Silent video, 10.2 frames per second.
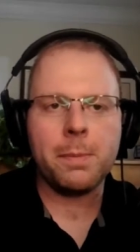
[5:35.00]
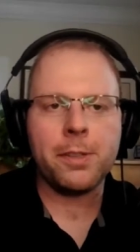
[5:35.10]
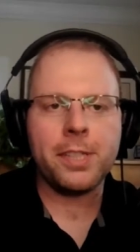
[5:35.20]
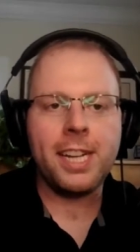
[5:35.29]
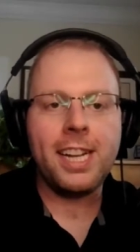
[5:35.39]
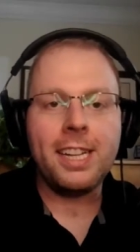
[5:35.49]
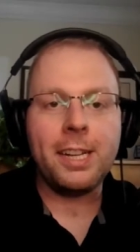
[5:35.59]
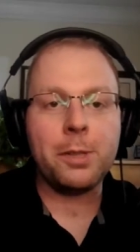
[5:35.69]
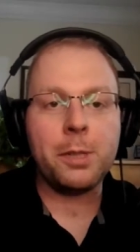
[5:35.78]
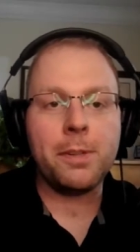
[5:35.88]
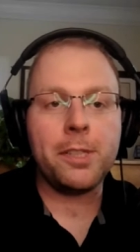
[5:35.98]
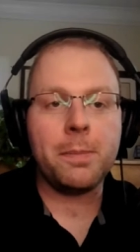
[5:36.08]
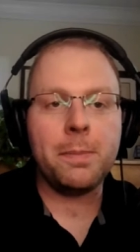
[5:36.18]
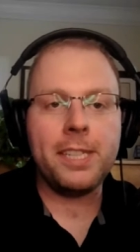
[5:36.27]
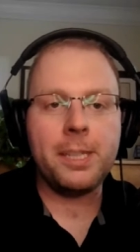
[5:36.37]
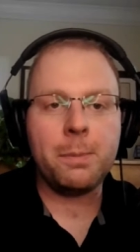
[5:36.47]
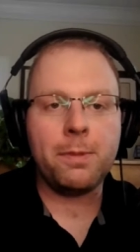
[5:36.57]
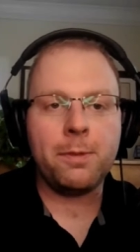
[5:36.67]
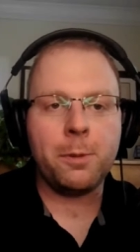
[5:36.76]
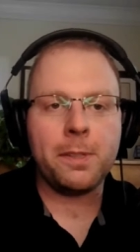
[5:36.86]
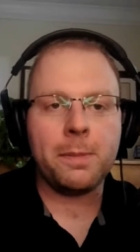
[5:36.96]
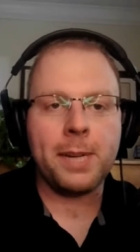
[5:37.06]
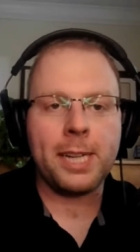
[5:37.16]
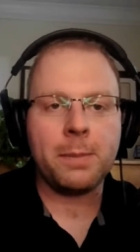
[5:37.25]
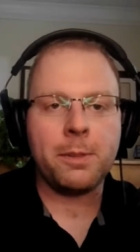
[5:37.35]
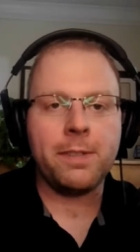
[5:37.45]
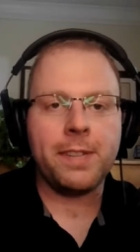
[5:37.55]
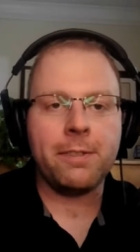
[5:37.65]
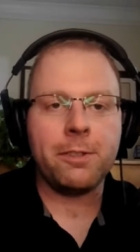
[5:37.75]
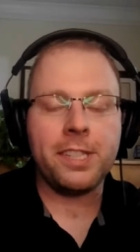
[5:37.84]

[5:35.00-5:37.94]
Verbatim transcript: the most amazing performance of basketball I've ever